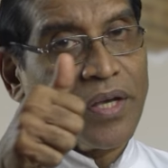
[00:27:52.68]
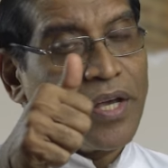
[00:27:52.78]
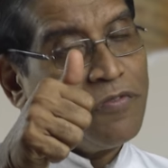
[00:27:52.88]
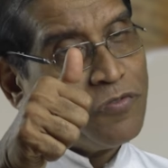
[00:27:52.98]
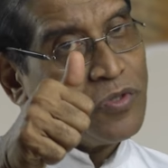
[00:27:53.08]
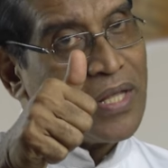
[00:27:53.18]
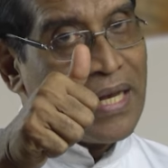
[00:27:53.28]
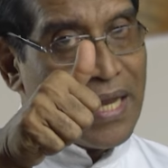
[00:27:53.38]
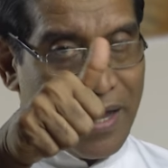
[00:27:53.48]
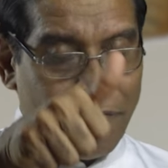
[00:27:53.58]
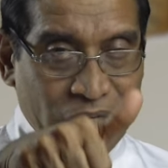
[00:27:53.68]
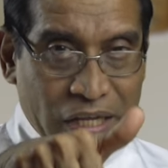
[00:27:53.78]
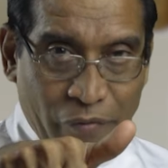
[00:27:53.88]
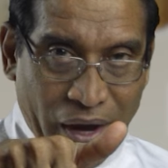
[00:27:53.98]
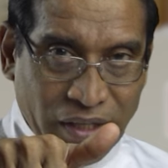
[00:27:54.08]
give to the
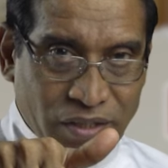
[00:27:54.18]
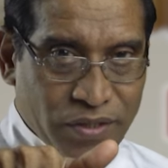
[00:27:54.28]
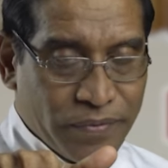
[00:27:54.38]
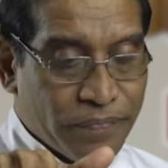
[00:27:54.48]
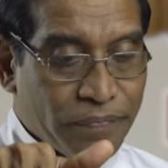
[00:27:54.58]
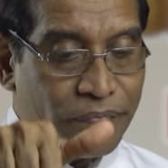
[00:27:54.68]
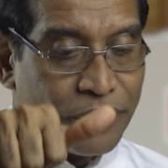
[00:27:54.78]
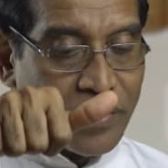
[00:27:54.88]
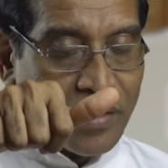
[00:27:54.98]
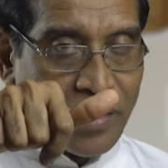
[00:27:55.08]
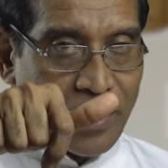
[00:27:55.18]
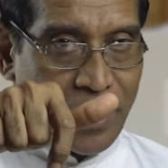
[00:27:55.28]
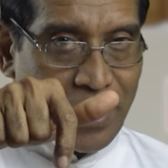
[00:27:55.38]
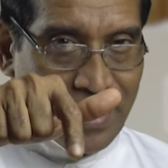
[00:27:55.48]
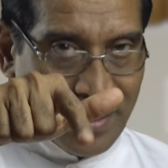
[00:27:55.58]
Levite,
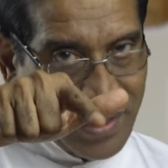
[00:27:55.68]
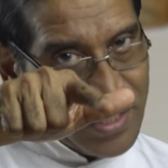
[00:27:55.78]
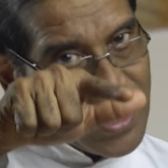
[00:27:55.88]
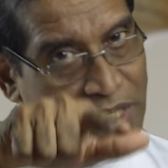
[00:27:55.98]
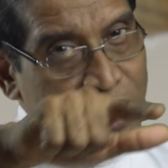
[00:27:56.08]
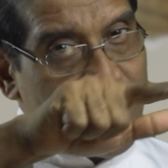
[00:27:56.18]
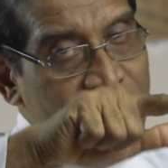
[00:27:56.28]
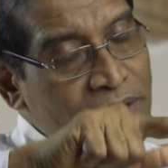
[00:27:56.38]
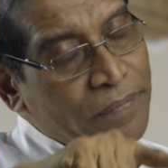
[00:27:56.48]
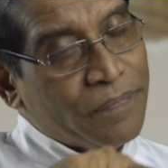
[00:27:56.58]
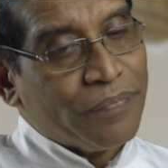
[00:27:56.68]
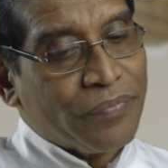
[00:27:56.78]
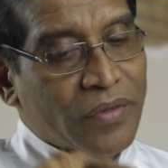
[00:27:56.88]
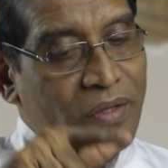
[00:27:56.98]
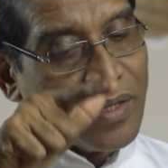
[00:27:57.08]
the sojourner,
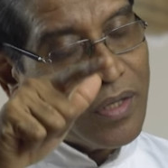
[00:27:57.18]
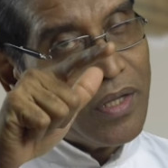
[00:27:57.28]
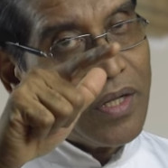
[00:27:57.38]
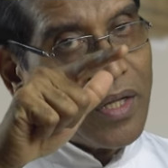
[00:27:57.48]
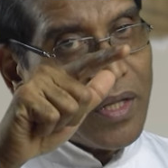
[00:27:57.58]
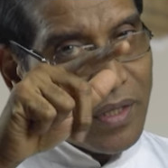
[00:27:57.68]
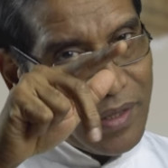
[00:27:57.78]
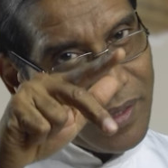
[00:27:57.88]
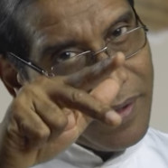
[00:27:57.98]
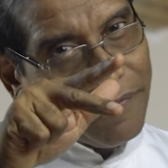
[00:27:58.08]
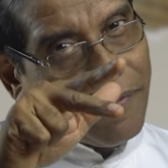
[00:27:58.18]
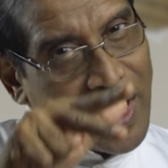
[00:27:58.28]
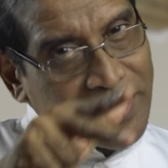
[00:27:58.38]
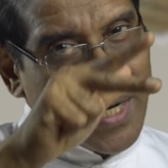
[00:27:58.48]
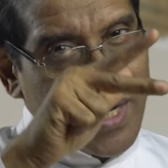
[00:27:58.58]
the
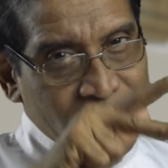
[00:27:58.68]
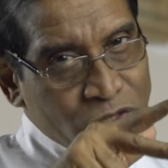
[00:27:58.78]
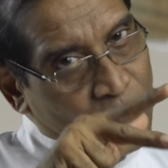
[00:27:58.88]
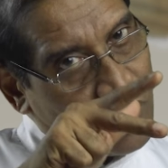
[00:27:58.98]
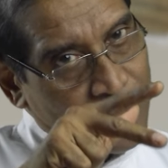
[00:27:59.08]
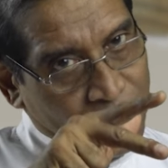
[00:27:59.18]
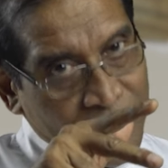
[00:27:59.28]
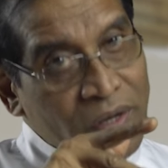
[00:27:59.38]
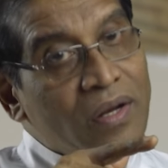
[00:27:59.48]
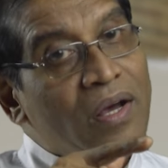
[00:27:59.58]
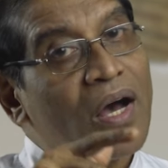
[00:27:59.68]
fatherless orphan,